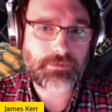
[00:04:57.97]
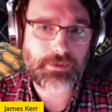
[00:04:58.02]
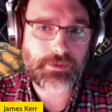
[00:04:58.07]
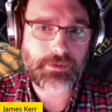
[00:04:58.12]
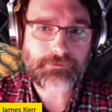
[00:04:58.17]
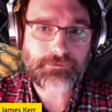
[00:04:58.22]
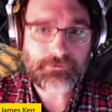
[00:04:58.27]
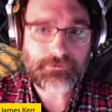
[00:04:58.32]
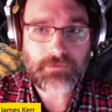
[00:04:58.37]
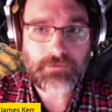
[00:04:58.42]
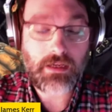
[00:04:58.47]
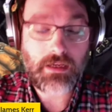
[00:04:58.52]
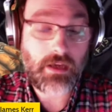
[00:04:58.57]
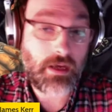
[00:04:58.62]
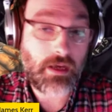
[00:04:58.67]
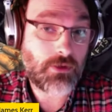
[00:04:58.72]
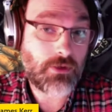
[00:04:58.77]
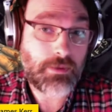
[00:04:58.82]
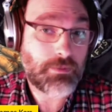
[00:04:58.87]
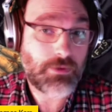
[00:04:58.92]
but I,
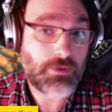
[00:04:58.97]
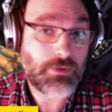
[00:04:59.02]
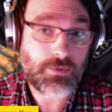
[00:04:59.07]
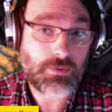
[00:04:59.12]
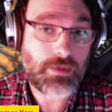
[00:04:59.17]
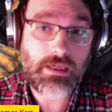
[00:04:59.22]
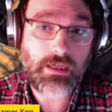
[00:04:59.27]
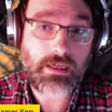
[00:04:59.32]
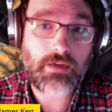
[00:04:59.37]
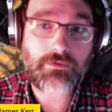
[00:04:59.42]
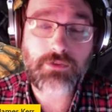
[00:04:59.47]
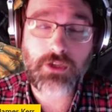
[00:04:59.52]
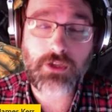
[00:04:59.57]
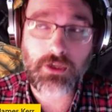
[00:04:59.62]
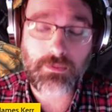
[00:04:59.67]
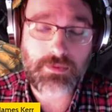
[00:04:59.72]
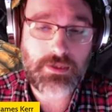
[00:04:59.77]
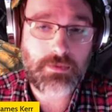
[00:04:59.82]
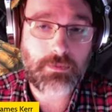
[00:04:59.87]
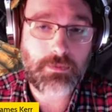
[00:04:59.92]
I, know people who really love
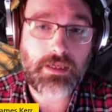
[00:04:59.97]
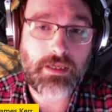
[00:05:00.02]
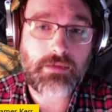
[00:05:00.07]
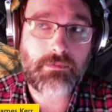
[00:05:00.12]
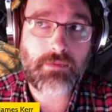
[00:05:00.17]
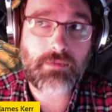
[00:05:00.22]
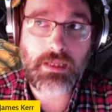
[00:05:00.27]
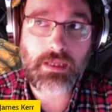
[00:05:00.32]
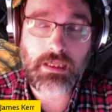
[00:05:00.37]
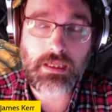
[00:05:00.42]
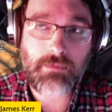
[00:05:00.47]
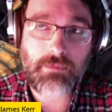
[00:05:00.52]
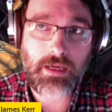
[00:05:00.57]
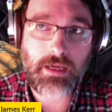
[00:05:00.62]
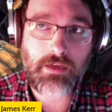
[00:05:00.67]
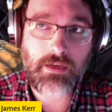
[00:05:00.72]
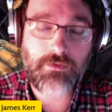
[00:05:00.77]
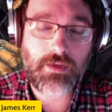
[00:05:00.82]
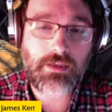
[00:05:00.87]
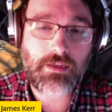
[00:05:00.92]
GURPS. But the, my
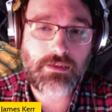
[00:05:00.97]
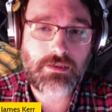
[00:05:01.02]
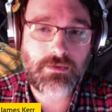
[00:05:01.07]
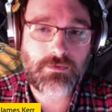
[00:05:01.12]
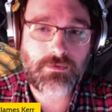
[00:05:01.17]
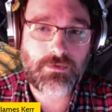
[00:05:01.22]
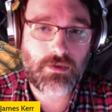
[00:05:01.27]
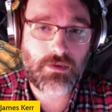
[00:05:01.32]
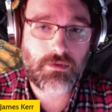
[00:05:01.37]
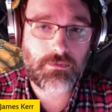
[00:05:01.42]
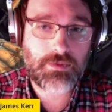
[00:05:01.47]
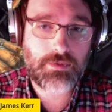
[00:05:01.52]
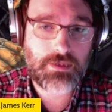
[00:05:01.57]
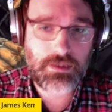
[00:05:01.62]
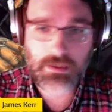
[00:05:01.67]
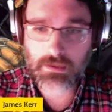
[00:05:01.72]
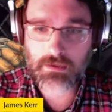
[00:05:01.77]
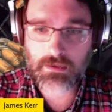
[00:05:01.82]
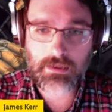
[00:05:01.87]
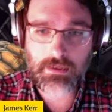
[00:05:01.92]
defense of not
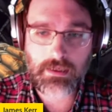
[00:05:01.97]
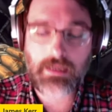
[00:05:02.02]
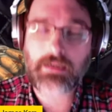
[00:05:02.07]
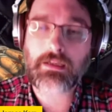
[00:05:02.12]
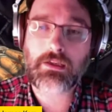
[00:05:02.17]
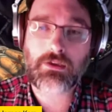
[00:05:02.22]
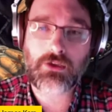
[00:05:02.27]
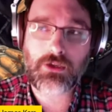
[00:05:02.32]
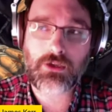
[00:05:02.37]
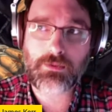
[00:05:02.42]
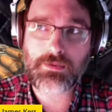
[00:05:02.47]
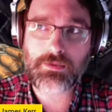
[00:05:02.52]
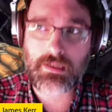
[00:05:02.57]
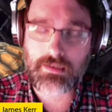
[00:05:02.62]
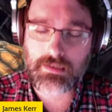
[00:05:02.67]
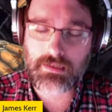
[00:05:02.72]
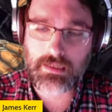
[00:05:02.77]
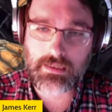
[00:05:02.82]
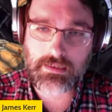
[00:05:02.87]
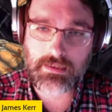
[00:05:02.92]
particularly liking GURPS
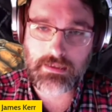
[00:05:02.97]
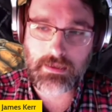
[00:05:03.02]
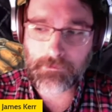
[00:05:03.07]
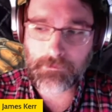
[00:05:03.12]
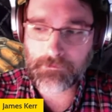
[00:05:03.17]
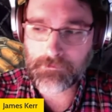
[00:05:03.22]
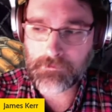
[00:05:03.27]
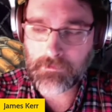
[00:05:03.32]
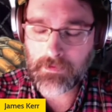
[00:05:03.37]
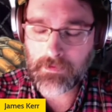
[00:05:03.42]
is that um,